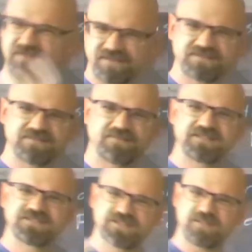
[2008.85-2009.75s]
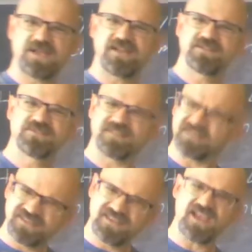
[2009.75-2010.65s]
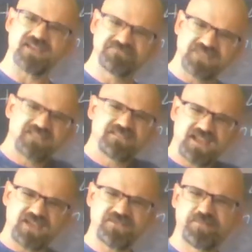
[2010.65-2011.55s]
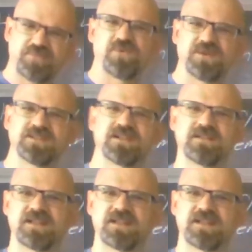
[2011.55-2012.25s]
Are there some things that jump out at you that are like, yeah, they have a point there.